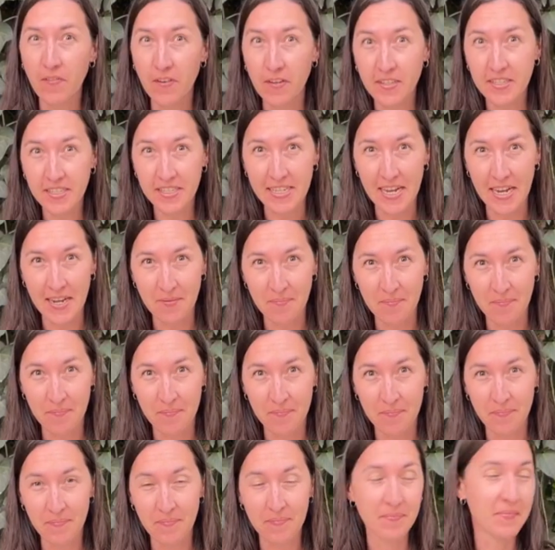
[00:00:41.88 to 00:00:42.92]
First step,
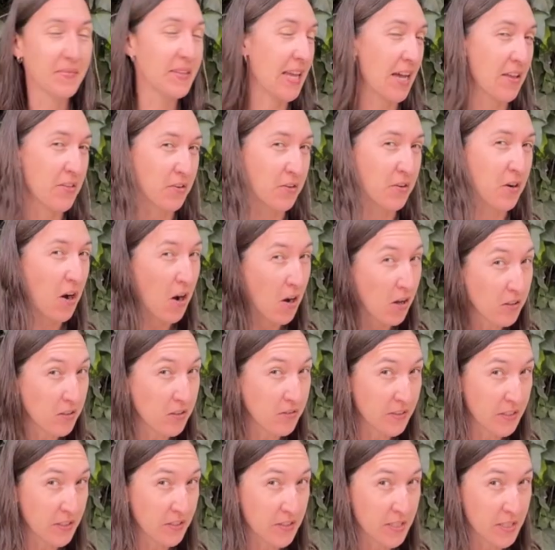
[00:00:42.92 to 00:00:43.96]
gather all
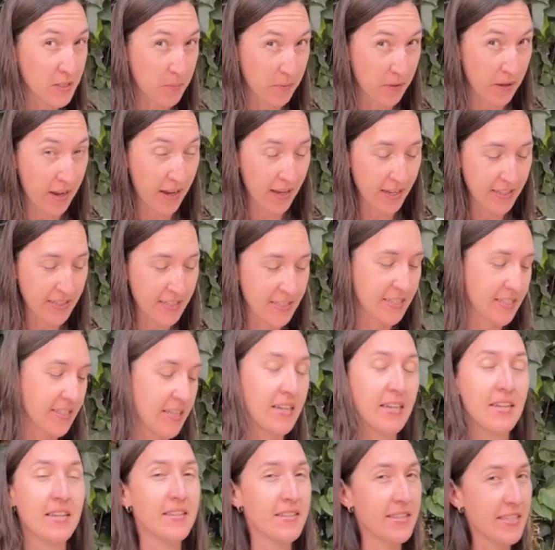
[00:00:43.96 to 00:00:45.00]
of your supplies.
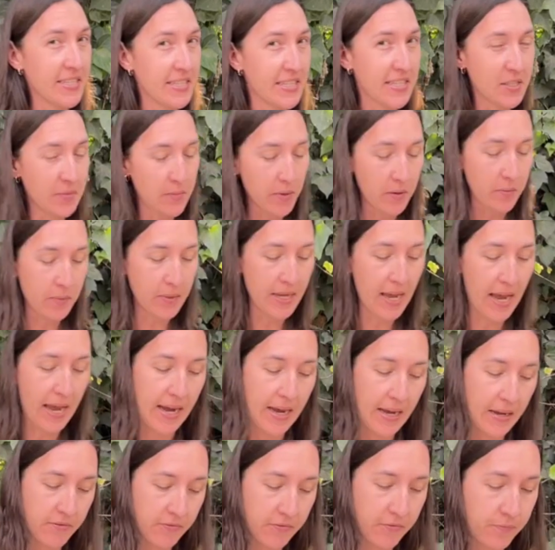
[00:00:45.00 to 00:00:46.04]
This is what we
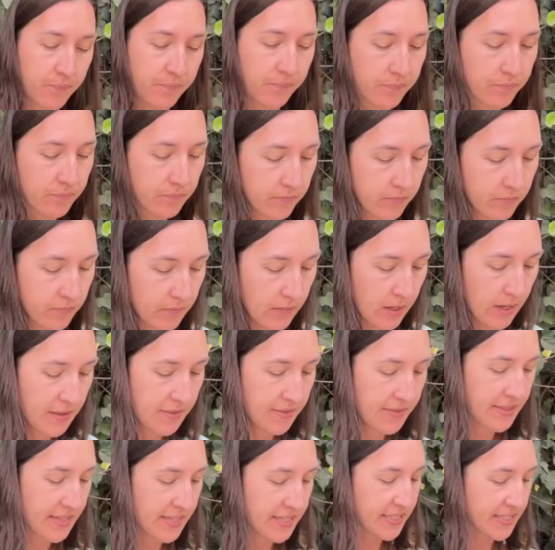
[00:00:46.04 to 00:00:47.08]
have.
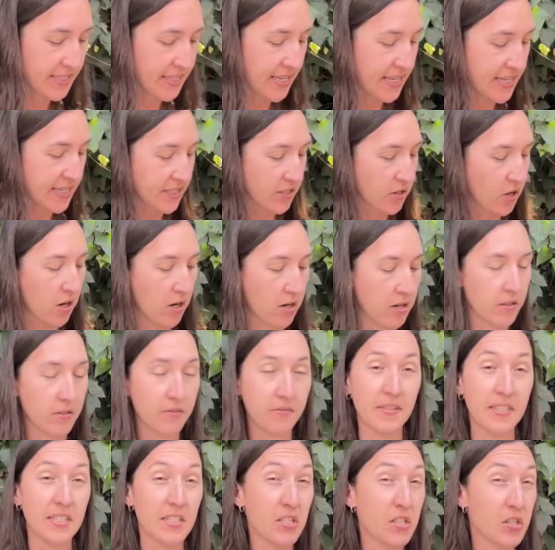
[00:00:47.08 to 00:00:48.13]
This is
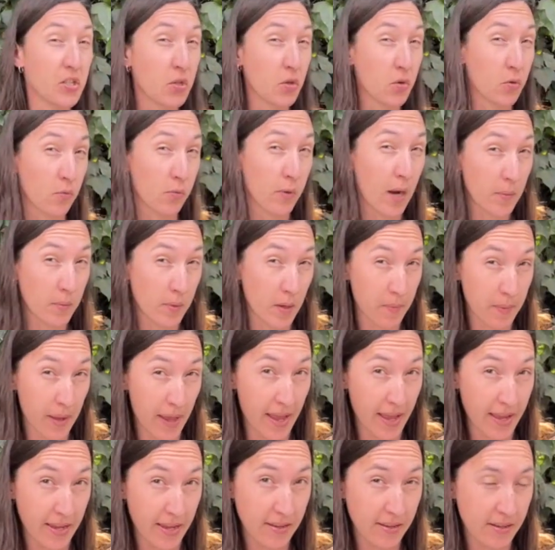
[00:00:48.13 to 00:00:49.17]
called the Scrubba
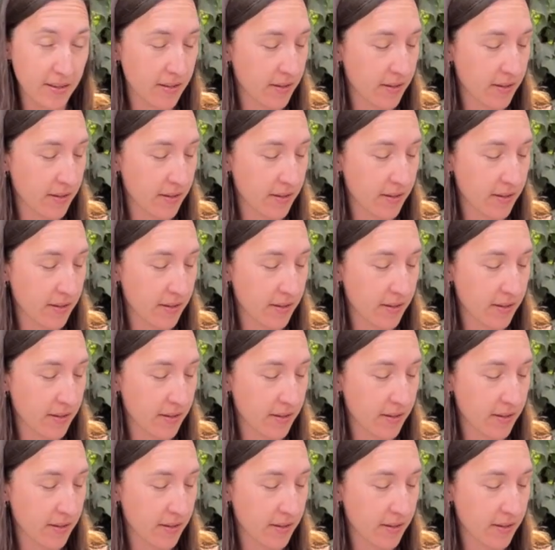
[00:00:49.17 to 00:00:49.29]
Bag.